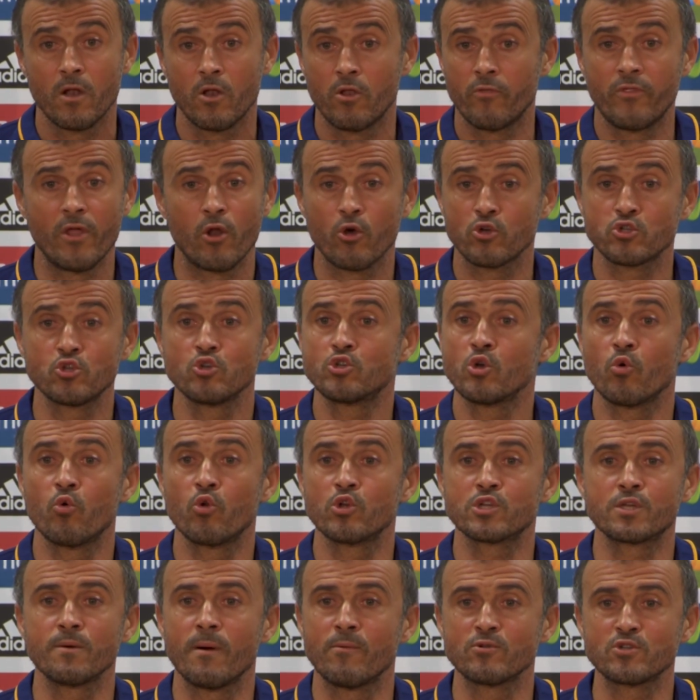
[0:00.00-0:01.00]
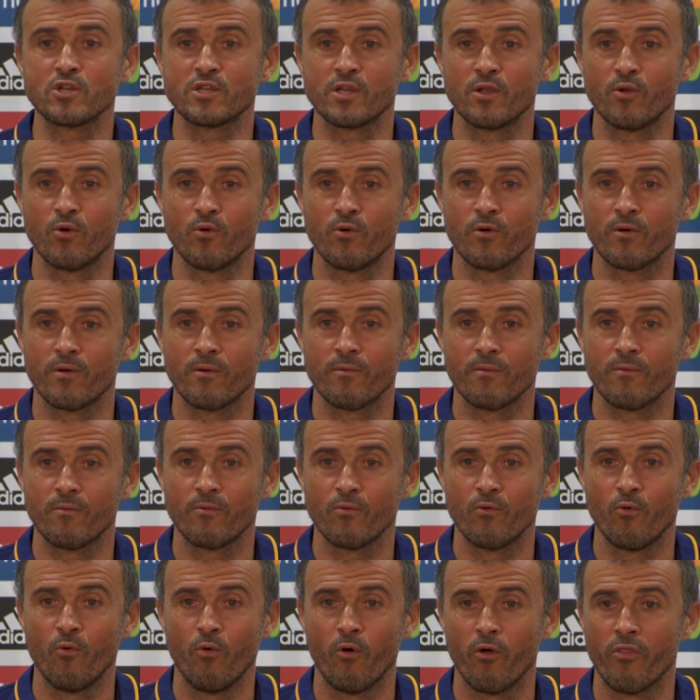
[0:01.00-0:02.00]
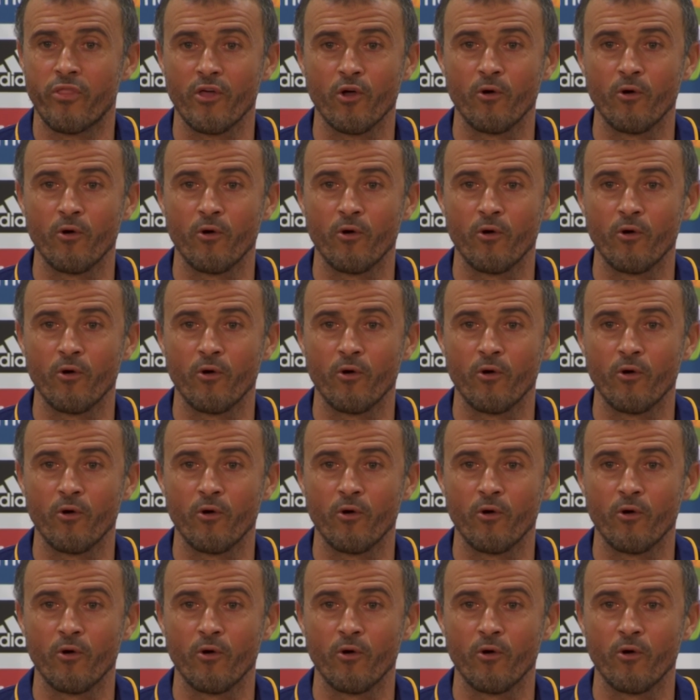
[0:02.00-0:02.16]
others who've had a few more problems.